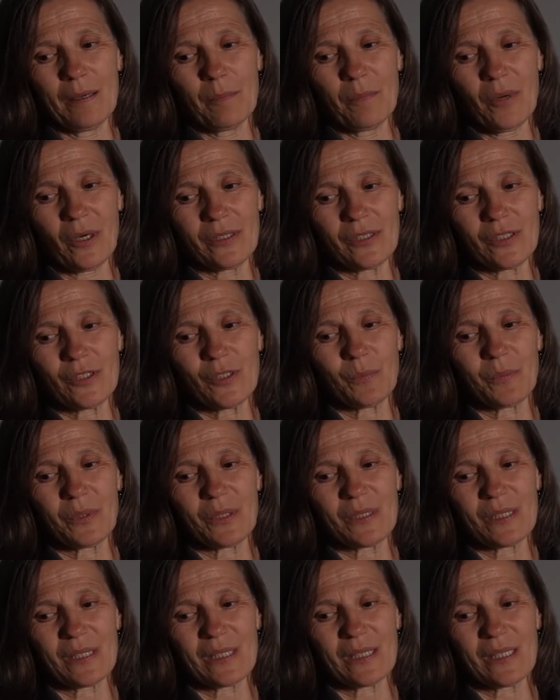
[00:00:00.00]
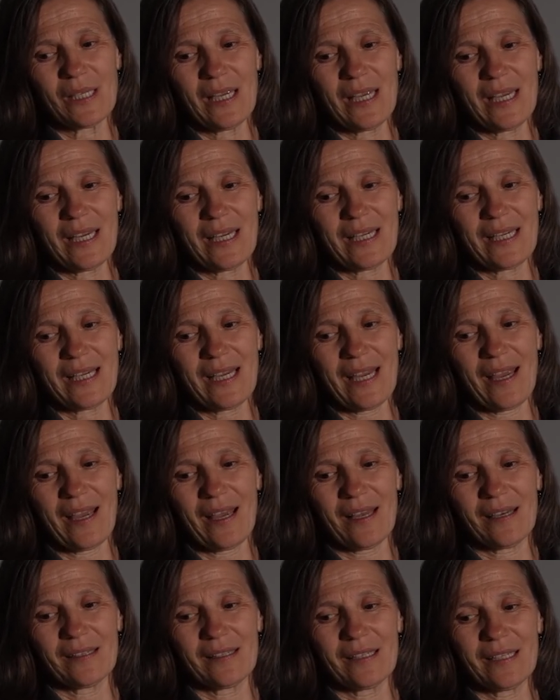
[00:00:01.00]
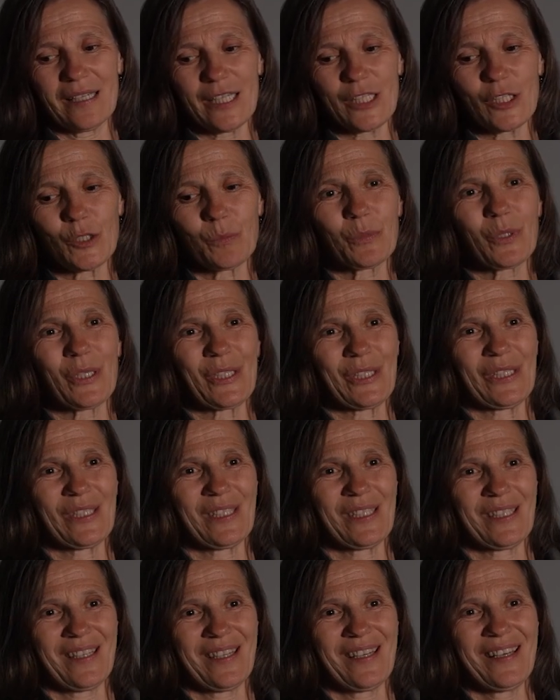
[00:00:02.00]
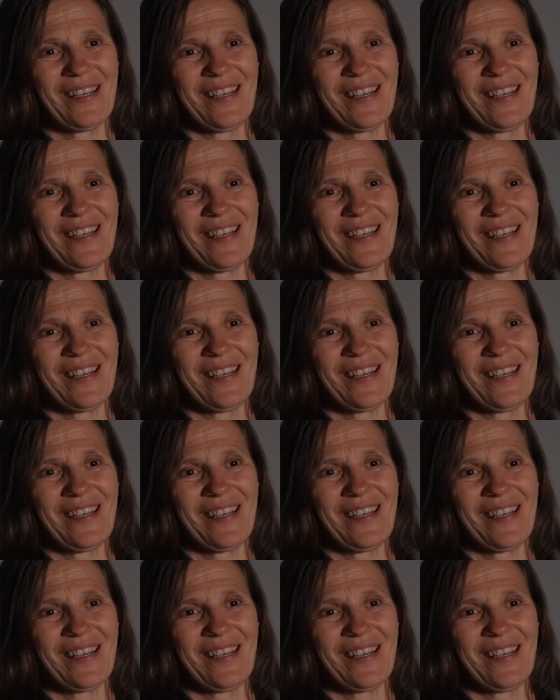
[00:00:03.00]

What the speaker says: participants can express